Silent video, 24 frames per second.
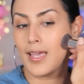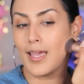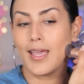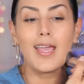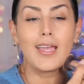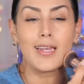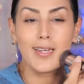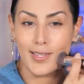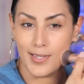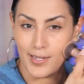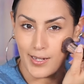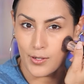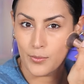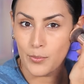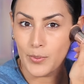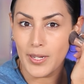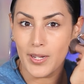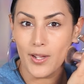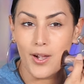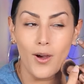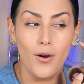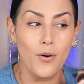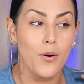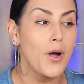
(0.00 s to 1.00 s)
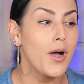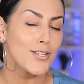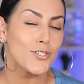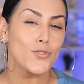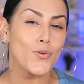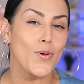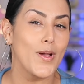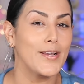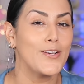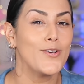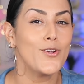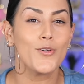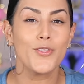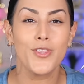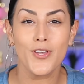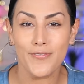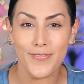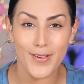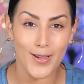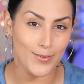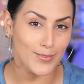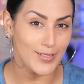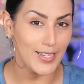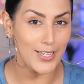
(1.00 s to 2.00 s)
and here we go. So I know the
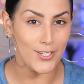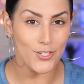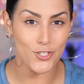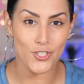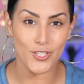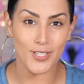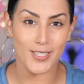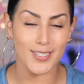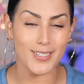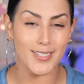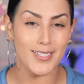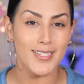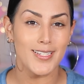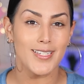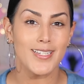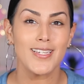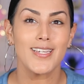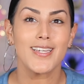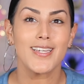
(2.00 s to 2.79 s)
foundation